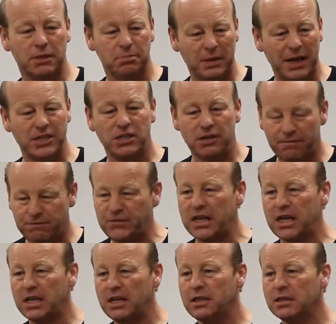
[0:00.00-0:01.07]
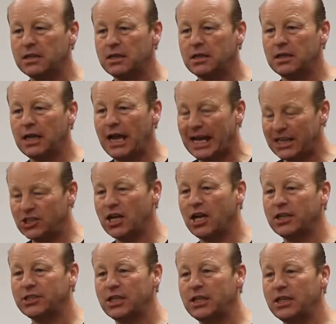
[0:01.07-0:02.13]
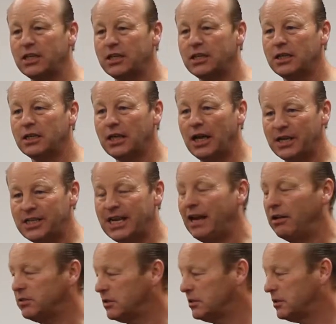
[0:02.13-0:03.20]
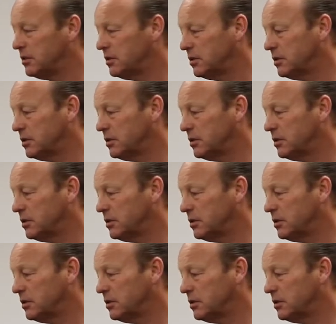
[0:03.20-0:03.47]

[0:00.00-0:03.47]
There's plenty of fear, anxiety, and doubt.